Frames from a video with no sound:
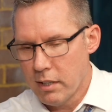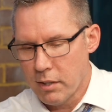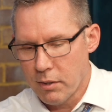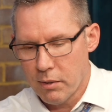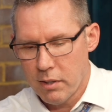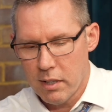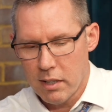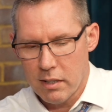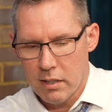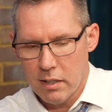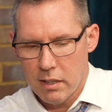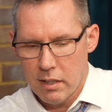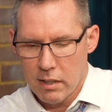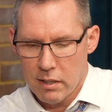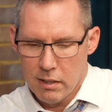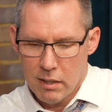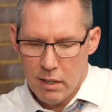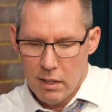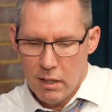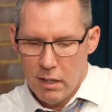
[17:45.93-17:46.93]
kid to
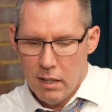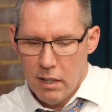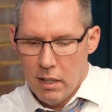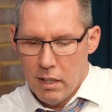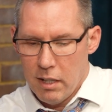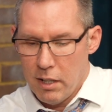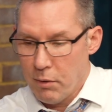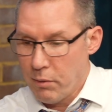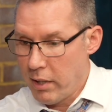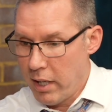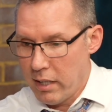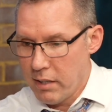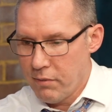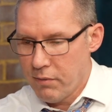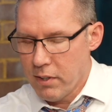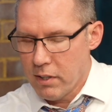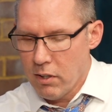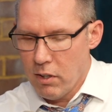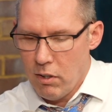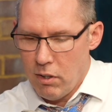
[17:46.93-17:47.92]
get knifed
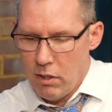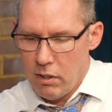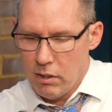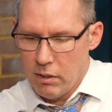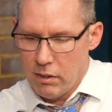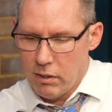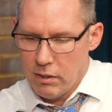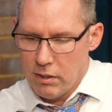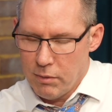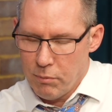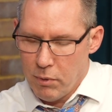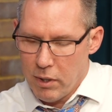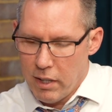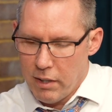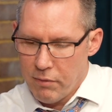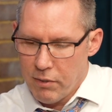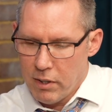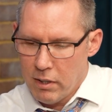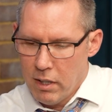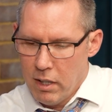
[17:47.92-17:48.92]
in the hall or
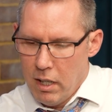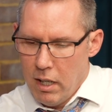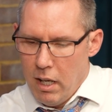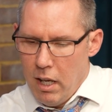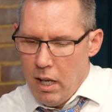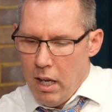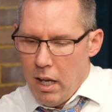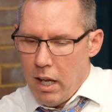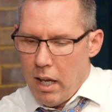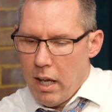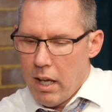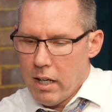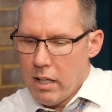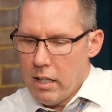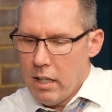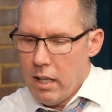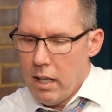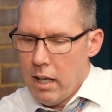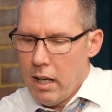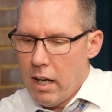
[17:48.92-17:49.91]
whatever,
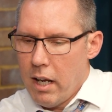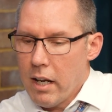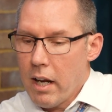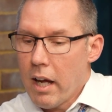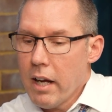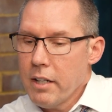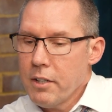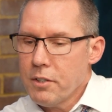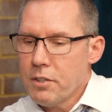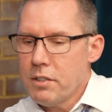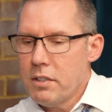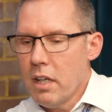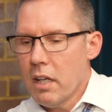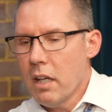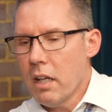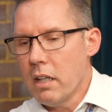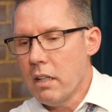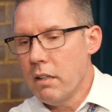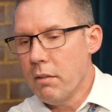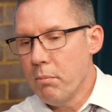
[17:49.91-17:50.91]
and I
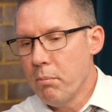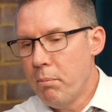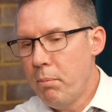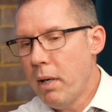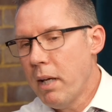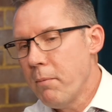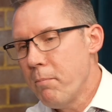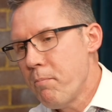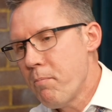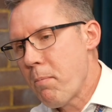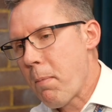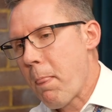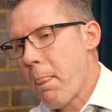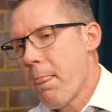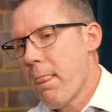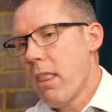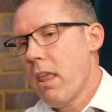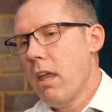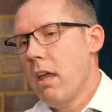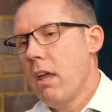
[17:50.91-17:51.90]
understand, but
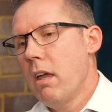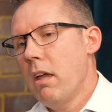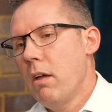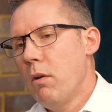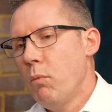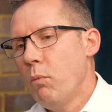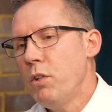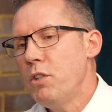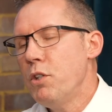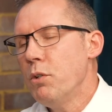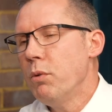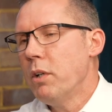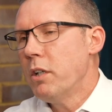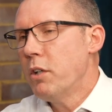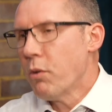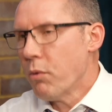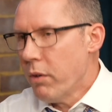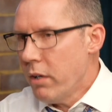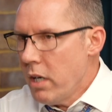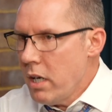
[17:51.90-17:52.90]
would you
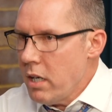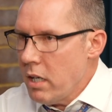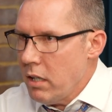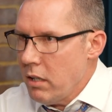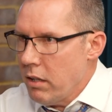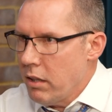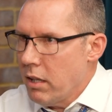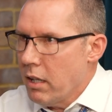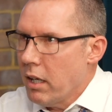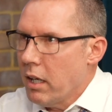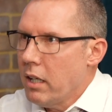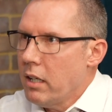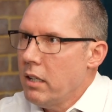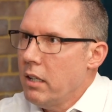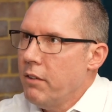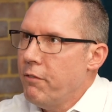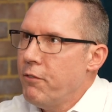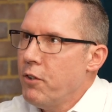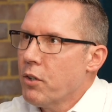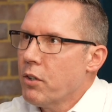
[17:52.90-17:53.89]
agree that
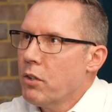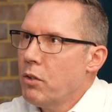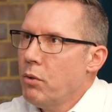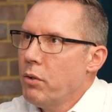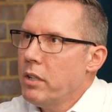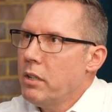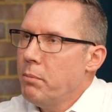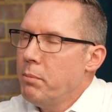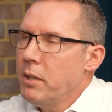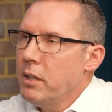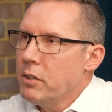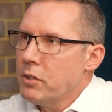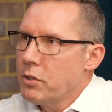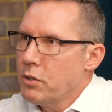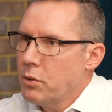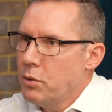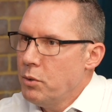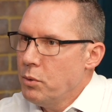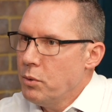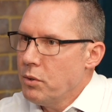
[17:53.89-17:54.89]
if you're going to be a
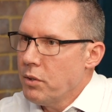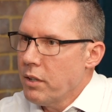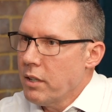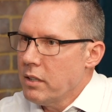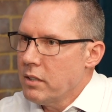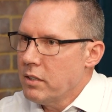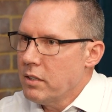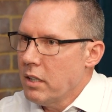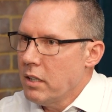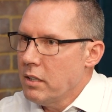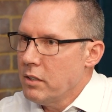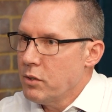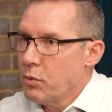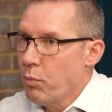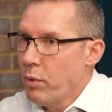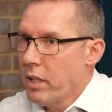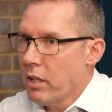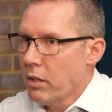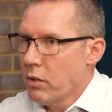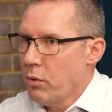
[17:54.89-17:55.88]
school that says
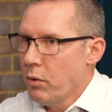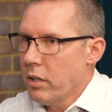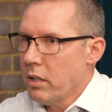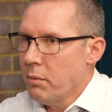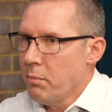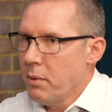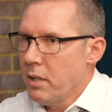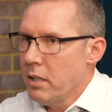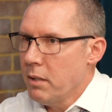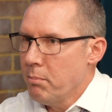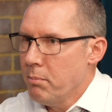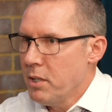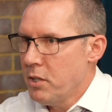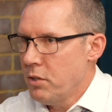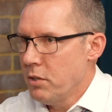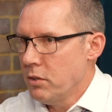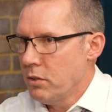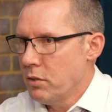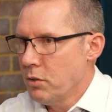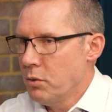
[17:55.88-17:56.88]
we are going to be a
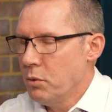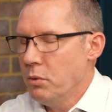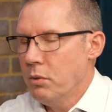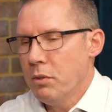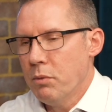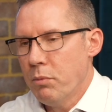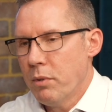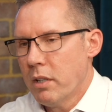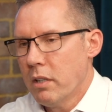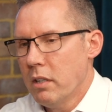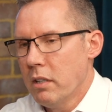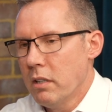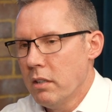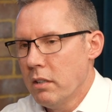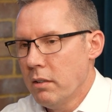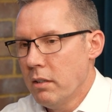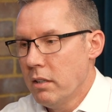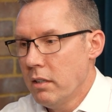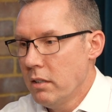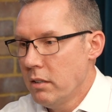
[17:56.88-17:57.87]
mission school and we're gonna
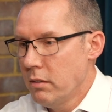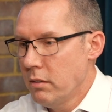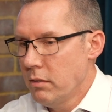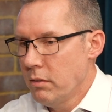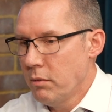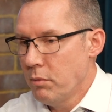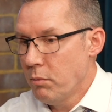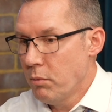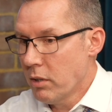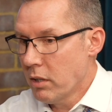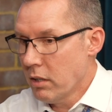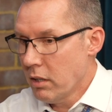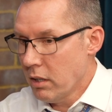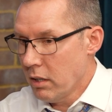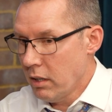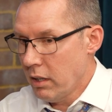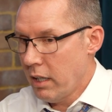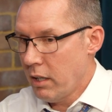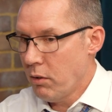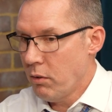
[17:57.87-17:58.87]

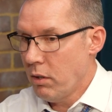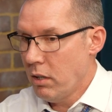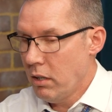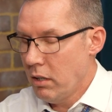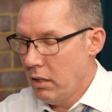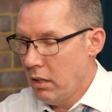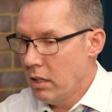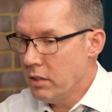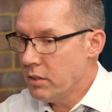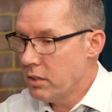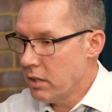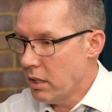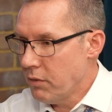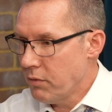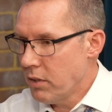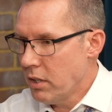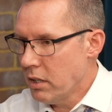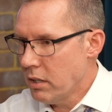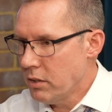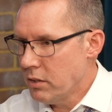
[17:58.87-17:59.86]
allow
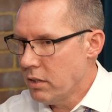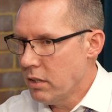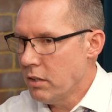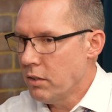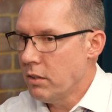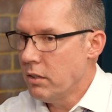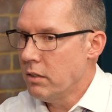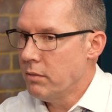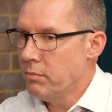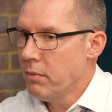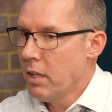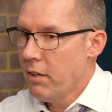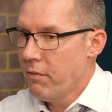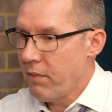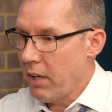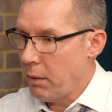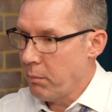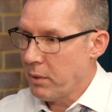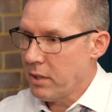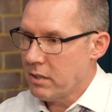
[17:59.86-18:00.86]
unsaved kids in, or
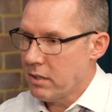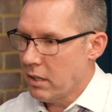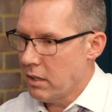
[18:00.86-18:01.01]
families that